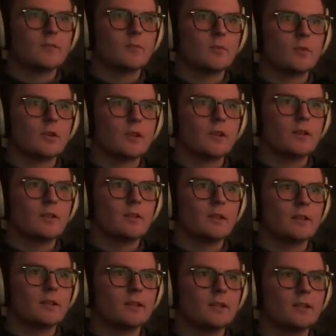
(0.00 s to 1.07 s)
to walk here?
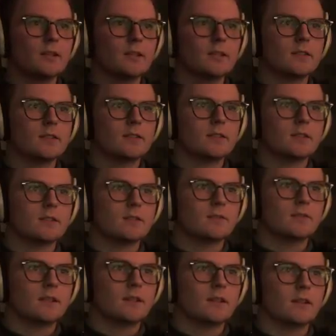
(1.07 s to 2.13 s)
Yes, it is.
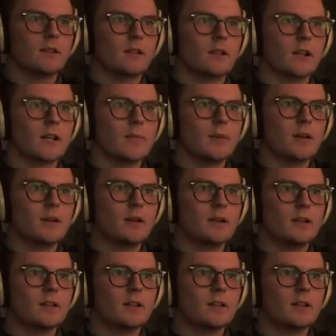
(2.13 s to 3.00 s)
Feeling lucky bunk.